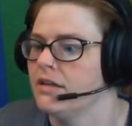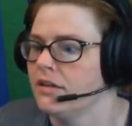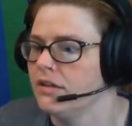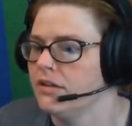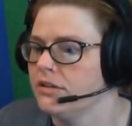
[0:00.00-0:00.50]

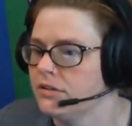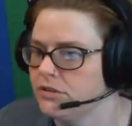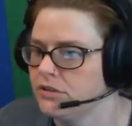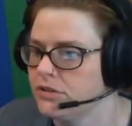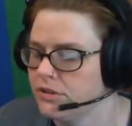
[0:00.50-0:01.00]

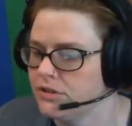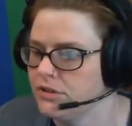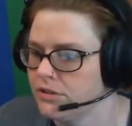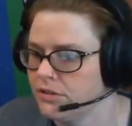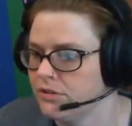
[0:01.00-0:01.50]

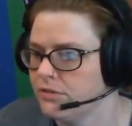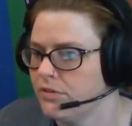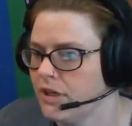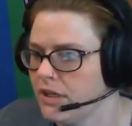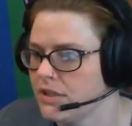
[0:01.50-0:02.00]

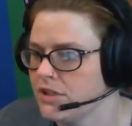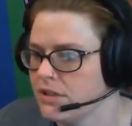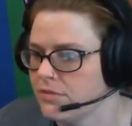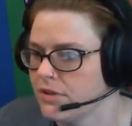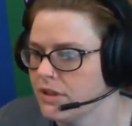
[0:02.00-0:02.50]
What is she
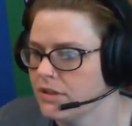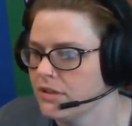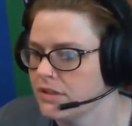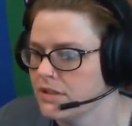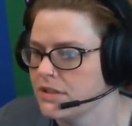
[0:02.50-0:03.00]
working
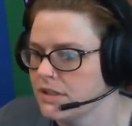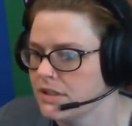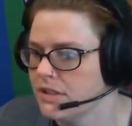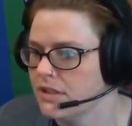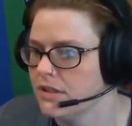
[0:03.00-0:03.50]
on
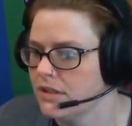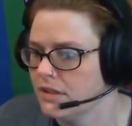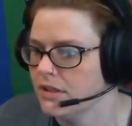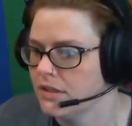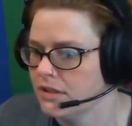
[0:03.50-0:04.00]

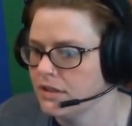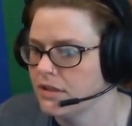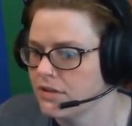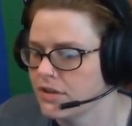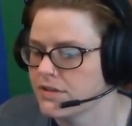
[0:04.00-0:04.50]
today?
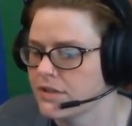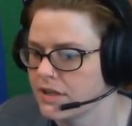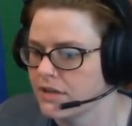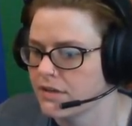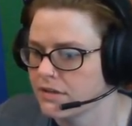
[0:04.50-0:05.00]
You guys are gonna
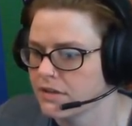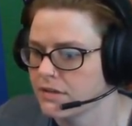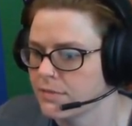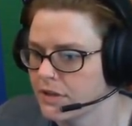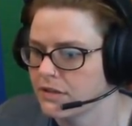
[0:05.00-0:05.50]
hear it a little
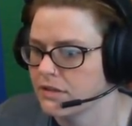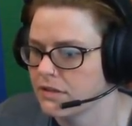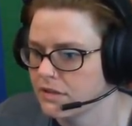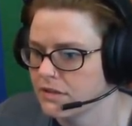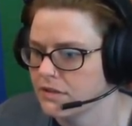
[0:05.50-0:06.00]
bit.
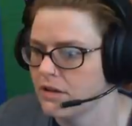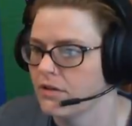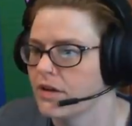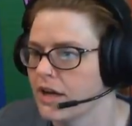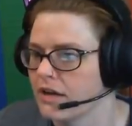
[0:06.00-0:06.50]
No,
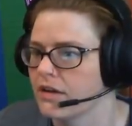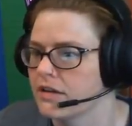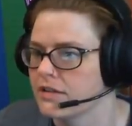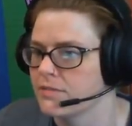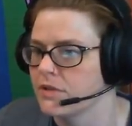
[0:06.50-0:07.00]
okay, good.
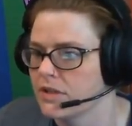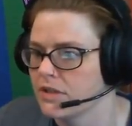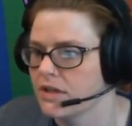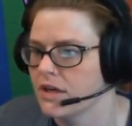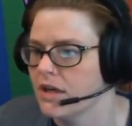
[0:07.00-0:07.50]
It's muted.
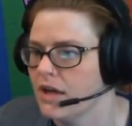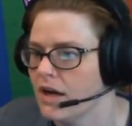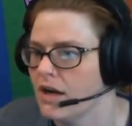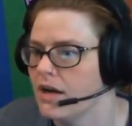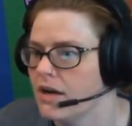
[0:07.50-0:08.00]

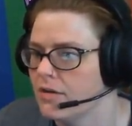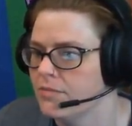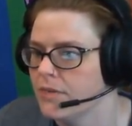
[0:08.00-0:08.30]
I